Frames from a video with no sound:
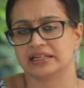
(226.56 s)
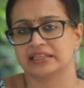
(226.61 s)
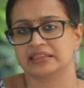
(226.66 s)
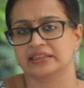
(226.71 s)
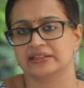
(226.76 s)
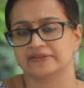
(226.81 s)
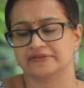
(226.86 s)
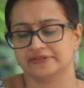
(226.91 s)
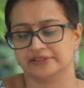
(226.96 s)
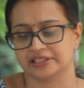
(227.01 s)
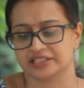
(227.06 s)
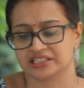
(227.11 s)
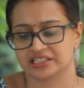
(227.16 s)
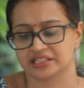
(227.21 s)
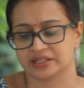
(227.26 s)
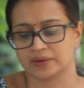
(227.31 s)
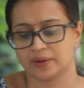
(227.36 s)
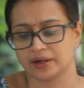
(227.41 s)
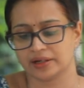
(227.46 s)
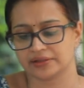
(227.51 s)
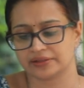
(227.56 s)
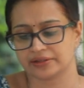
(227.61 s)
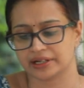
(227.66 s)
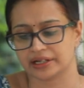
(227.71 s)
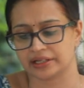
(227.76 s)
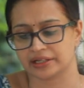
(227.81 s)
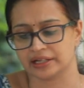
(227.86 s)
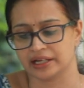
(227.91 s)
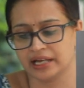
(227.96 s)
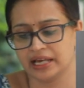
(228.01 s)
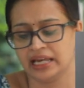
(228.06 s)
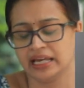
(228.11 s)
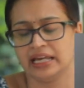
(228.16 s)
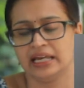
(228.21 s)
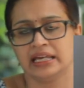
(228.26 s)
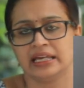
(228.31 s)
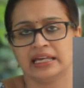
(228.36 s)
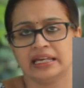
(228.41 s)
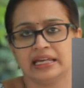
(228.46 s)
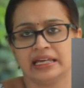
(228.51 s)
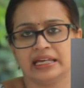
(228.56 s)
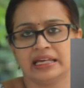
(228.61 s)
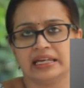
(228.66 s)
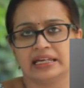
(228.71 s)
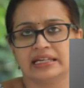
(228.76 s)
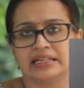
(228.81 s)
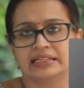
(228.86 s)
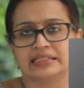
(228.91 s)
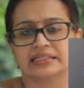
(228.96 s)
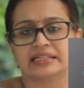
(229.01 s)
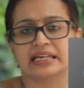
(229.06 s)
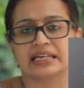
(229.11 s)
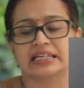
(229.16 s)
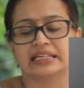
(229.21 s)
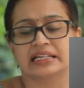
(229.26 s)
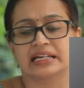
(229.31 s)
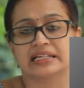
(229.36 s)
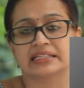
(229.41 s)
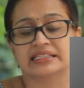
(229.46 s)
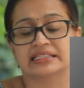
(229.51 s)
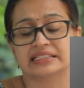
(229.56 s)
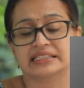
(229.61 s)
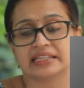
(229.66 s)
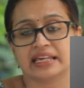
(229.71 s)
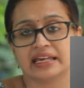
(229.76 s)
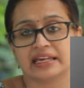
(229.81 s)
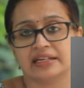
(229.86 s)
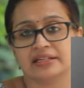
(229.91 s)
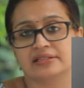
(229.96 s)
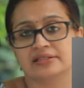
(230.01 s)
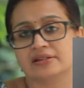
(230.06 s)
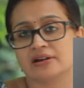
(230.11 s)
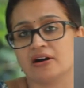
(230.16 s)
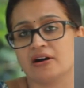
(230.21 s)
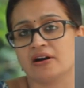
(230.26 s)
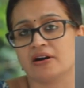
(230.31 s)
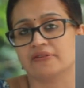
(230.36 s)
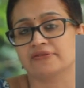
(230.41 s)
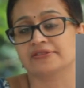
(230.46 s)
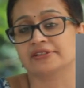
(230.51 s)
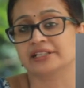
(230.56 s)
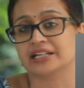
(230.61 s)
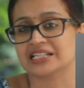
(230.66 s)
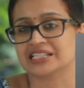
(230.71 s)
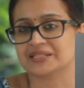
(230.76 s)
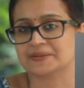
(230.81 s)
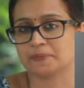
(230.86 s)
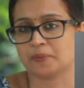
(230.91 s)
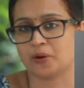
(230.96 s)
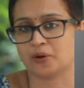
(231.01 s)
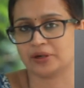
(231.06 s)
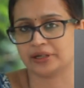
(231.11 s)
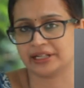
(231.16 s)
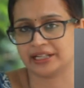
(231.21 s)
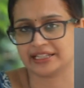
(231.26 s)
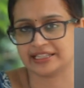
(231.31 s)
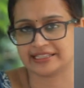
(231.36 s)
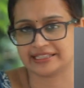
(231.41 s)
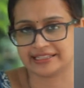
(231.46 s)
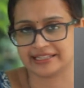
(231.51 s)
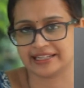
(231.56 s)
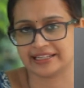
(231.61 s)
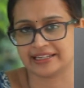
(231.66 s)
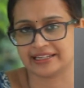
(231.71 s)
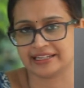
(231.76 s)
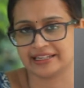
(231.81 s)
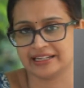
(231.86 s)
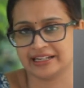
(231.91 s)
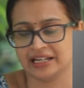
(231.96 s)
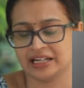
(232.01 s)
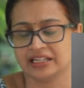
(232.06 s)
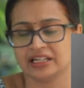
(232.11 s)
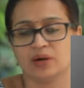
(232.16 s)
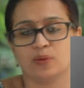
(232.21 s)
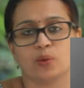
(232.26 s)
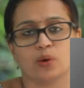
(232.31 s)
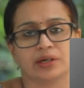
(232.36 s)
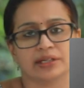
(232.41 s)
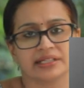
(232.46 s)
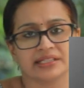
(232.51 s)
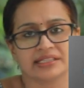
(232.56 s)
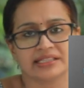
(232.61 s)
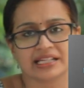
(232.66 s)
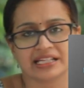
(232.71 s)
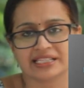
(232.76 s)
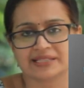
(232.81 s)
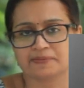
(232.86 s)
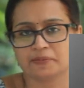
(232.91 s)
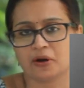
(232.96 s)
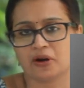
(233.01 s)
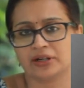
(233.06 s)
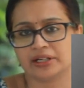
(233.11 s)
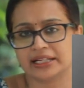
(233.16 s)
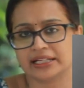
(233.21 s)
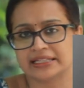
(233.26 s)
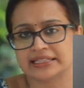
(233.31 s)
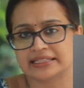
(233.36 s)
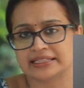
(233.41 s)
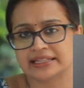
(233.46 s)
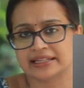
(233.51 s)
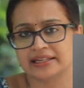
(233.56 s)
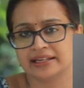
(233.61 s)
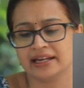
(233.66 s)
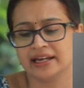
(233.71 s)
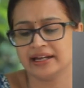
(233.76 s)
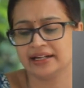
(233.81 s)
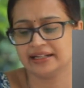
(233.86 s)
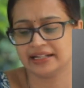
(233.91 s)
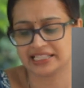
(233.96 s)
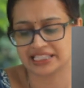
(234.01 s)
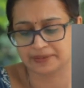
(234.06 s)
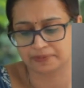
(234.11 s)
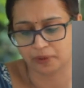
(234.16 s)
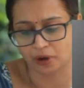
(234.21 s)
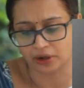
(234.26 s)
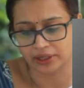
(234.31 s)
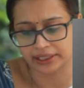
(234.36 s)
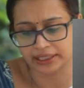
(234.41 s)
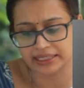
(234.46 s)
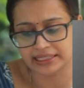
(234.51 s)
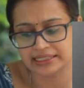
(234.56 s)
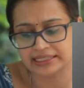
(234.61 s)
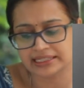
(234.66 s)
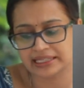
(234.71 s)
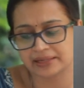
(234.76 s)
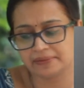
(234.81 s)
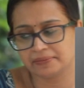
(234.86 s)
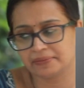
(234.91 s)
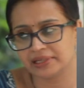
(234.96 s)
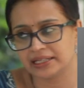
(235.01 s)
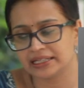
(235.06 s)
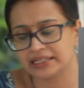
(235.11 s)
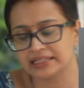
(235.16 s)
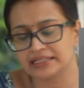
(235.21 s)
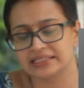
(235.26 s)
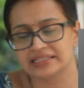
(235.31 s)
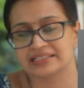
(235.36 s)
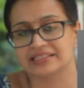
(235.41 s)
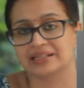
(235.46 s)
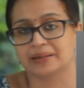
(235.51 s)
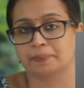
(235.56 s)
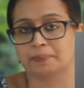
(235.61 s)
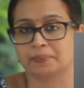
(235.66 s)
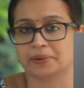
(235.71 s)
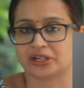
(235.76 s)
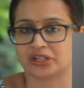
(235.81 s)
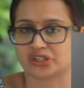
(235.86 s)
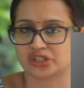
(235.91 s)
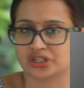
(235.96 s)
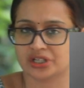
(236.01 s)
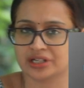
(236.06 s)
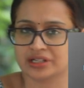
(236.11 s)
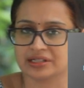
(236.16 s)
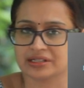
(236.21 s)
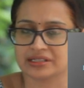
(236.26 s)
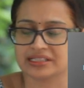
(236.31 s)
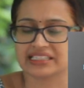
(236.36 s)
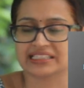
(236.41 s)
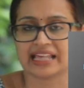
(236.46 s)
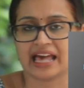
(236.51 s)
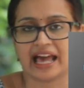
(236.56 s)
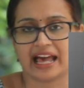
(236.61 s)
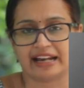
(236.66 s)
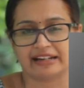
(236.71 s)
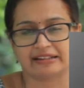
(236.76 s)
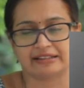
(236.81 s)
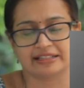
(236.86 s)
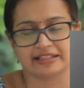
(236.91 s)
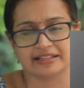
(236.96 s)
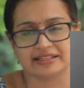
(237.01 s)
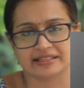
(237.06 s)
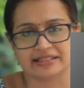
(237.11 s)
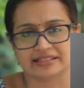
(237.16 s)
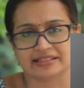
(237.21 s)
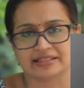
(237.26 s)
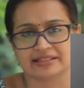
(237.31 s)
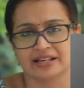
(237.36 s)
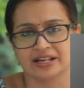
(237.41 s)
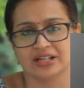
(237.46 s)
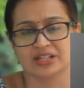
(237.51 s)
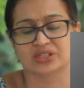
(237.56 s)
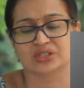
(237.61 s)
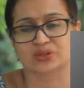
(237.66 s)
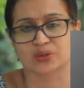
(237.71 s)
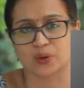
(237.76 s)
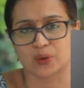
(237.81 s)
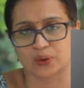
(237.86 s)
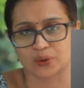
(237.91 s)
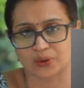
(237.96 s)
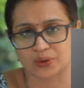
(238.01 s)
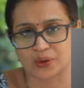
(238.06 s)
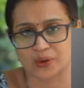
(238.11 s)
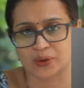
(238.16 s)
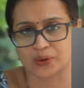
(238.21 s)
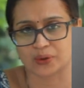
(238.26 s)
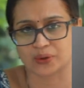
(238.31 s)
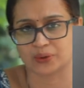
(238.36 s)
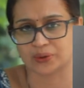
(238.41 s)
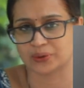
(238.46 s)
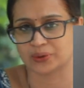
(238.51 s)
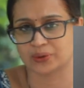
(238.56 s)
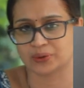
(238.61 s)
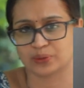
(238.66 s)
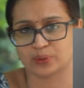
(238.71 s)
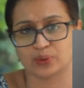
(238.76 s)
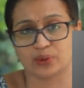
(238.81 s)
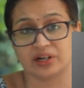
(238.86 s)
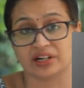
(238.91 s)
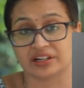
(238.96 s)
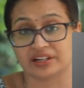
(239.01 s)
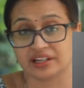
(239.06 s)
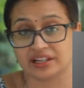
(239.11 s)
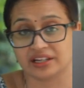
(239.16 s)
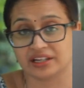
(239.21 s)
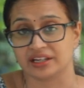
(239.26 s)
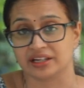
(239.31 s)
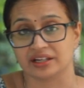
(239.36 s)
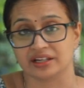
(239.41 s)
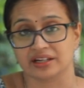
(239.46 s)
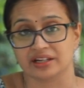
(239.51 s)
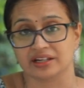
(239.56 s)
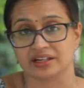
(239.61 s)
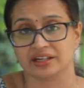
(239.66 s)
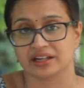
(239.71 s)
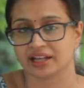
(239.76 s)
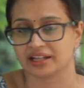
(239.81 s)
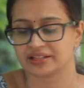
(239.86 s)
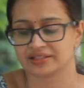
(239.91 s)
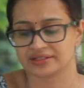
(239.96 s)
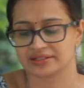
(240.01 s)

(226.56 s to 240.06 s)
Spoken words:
in the first quatrain? He is in a state of despondency. Now, what is despondency? Despondency means depression, sadness, sorrow, worry, and